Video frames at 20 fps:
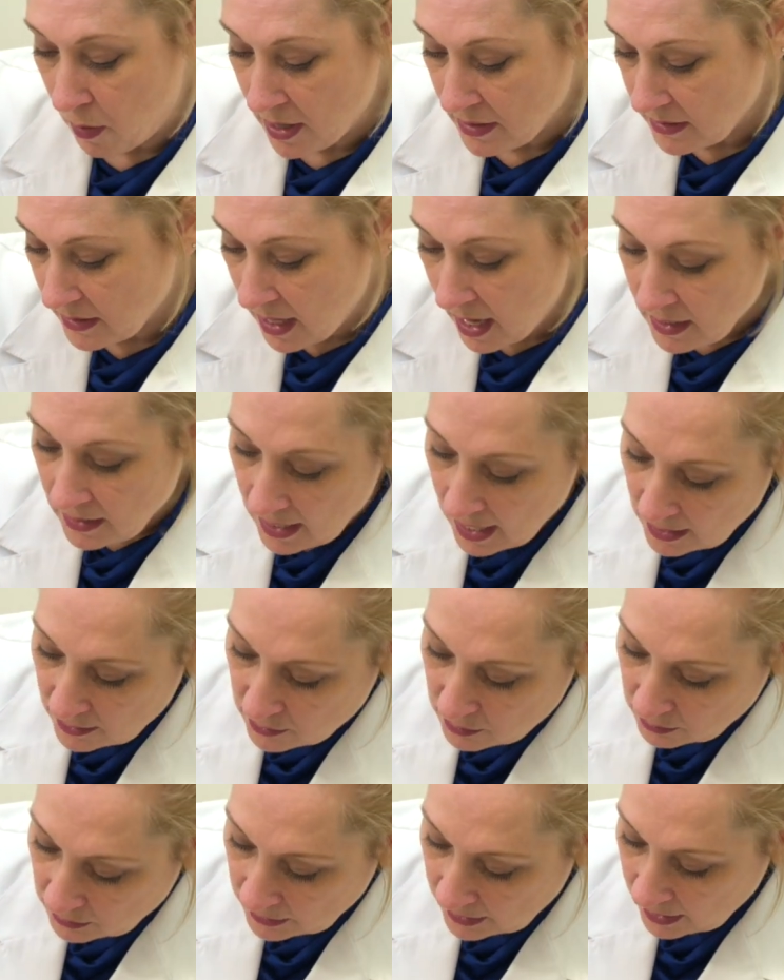As that
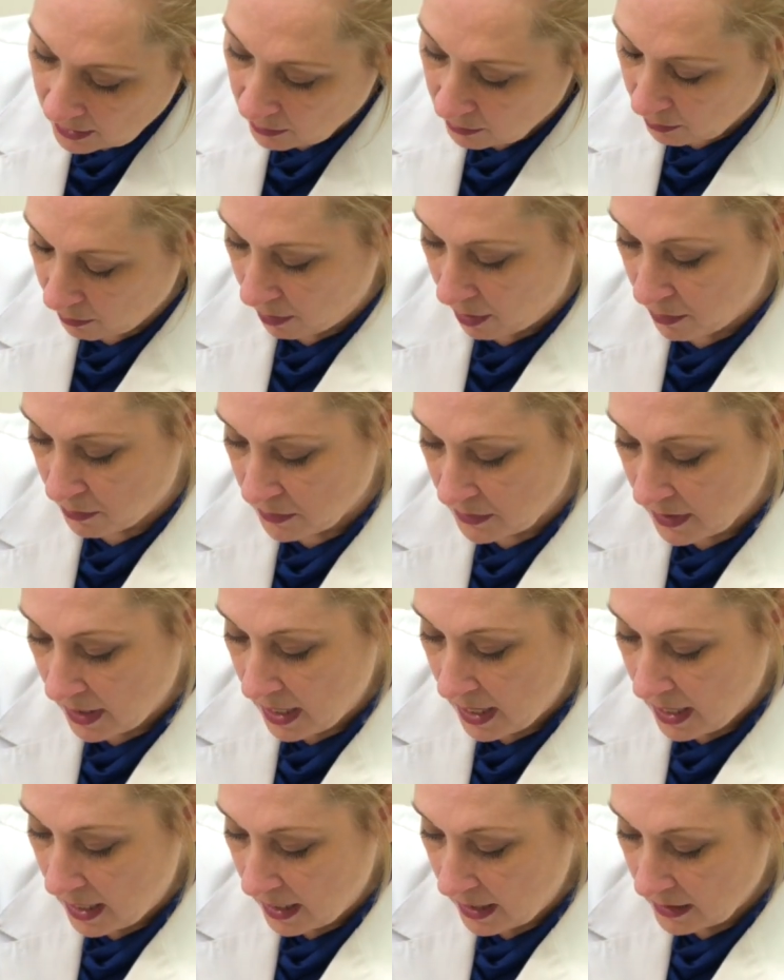natural nail grows,
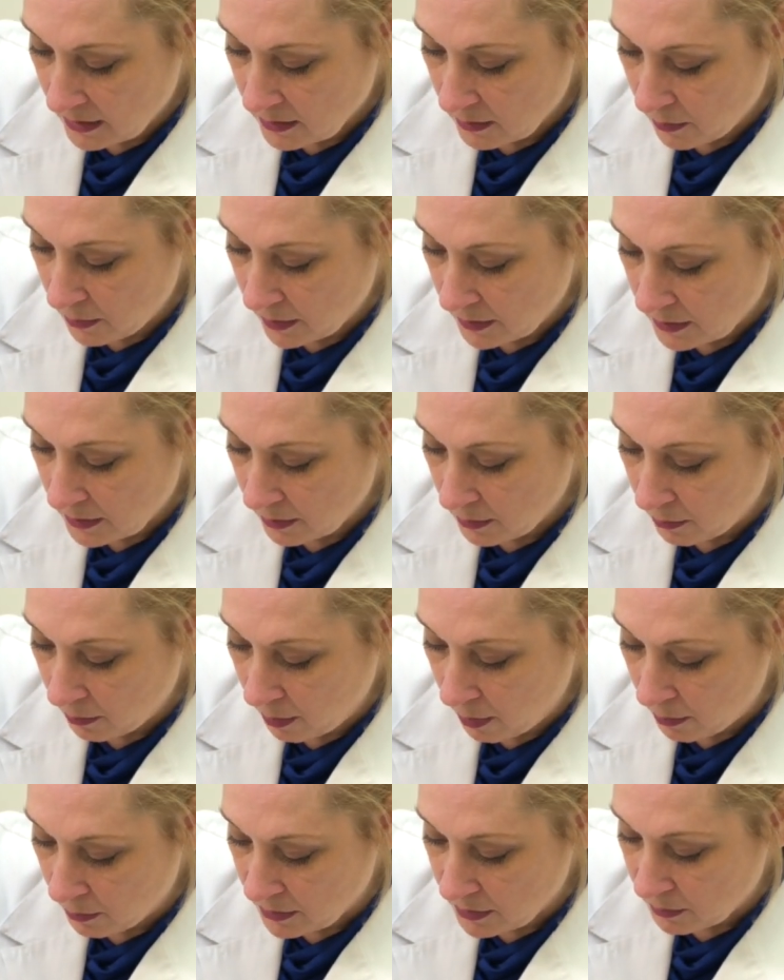it's going to
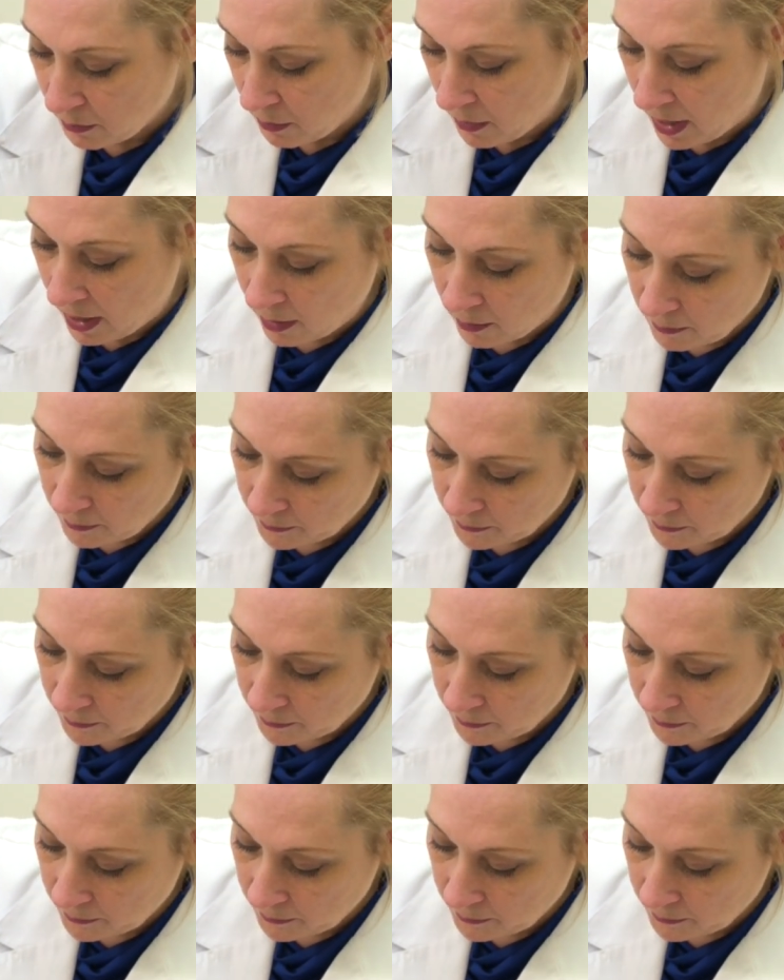grow as well.